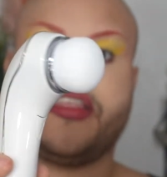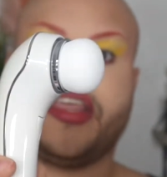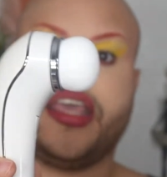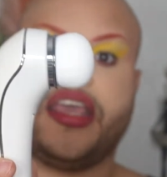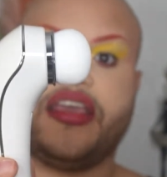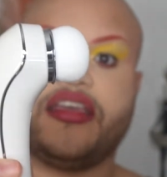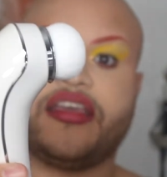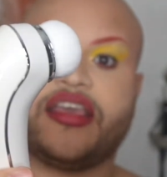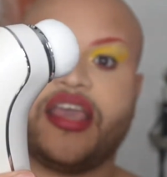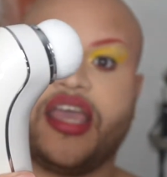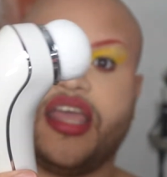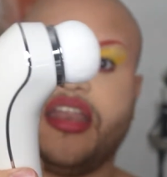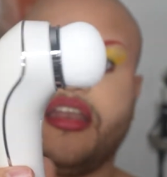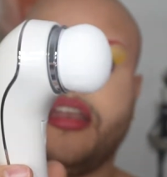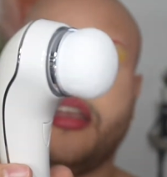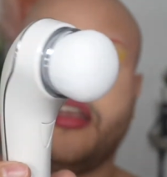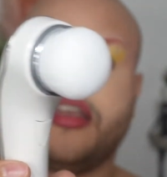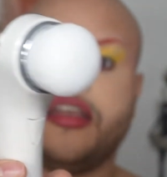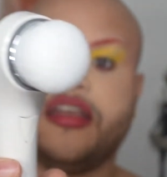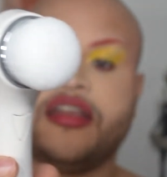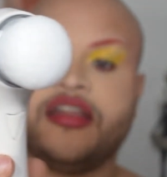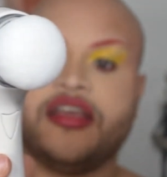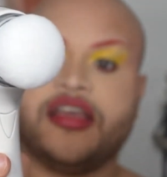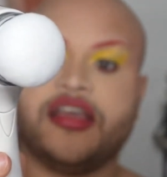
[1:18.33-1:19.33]
thick,
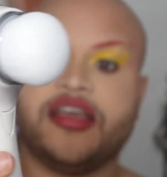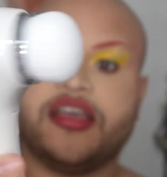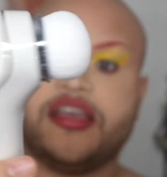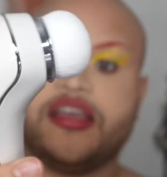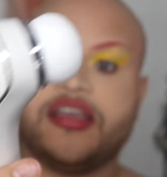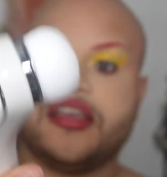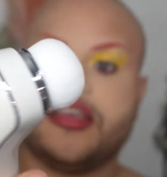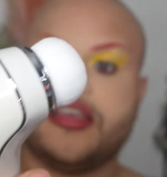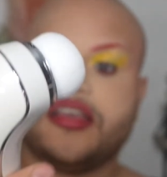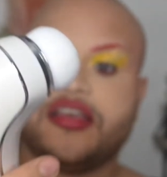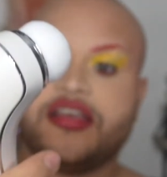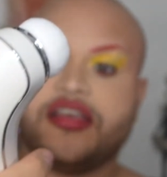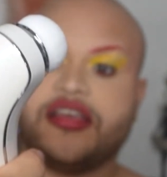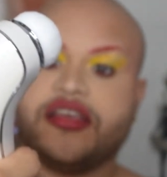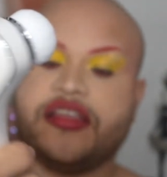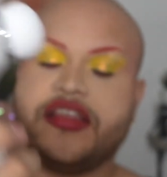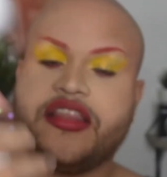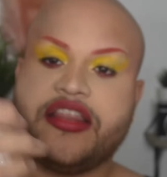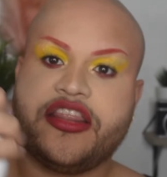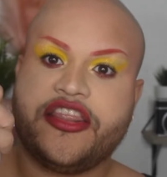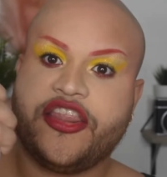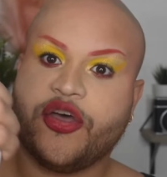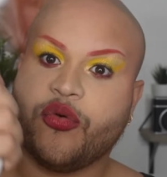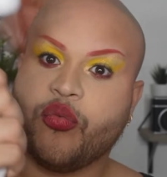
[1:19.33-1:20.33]
and
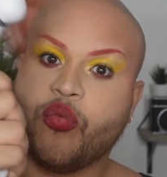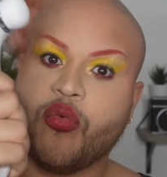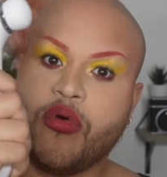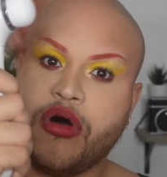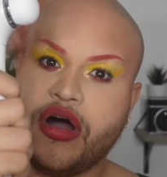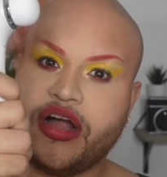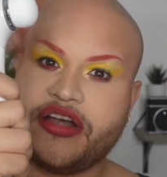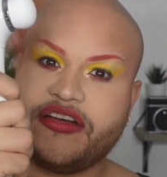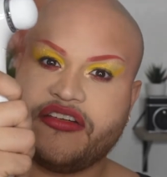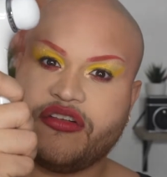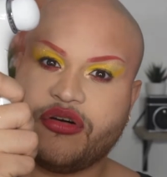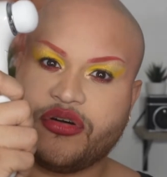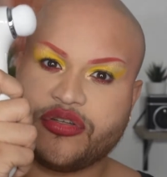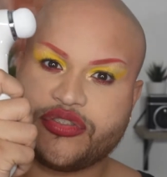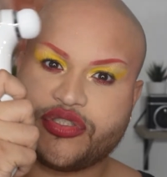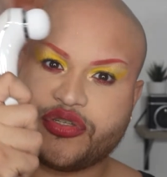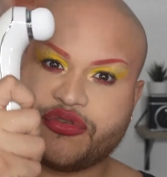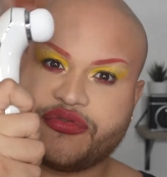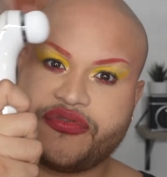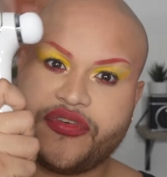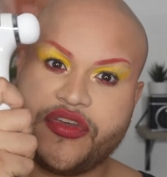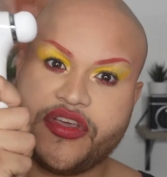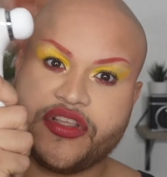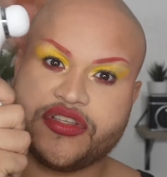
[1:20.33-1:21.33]
the wand
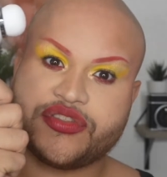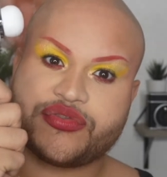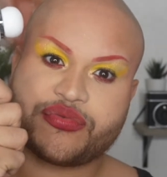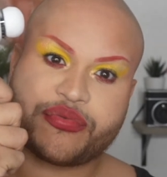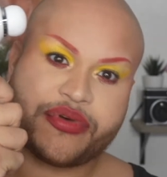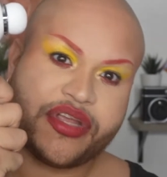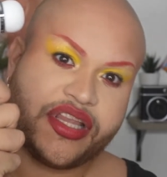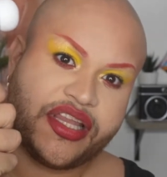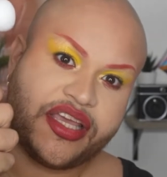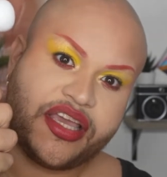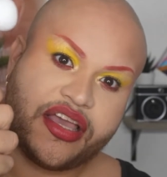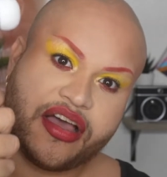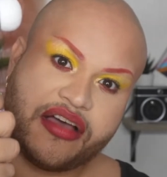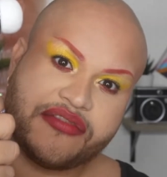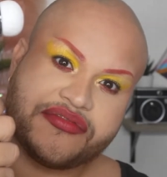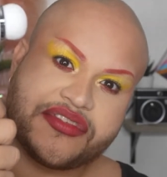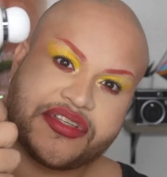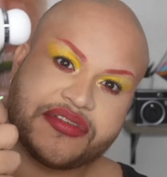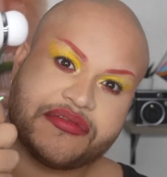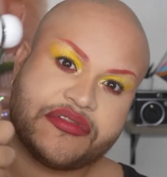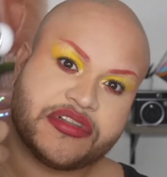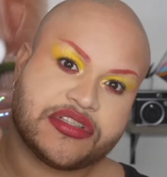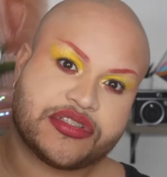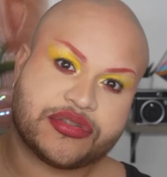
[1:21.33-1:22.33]
also feels really
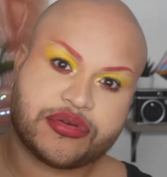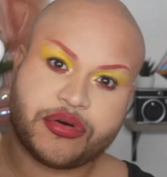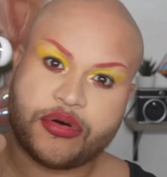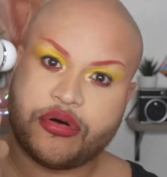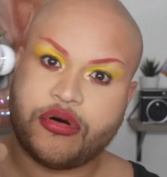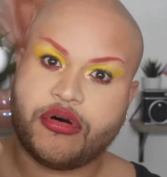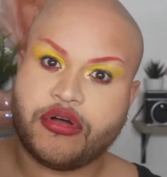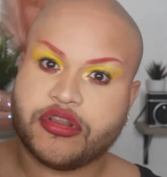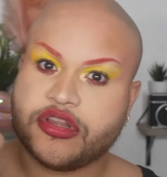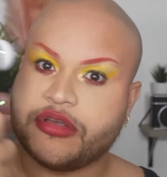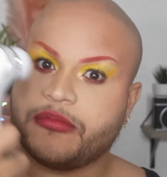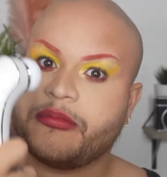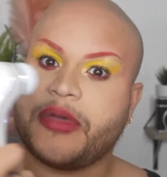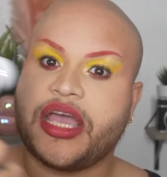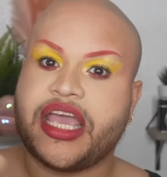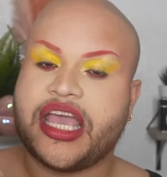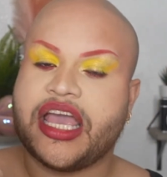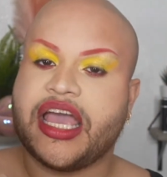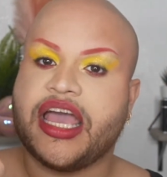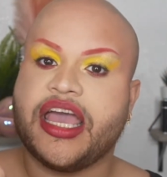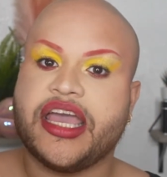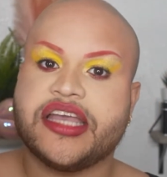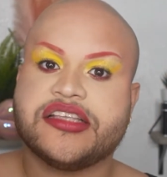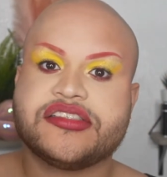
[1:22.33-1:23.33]
comfortable to hold on my
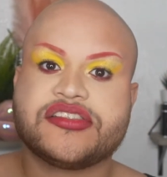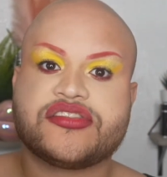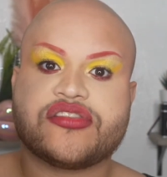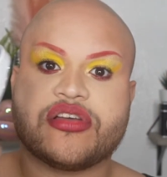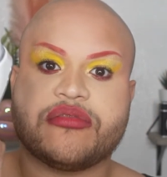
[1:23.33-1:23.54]
hand,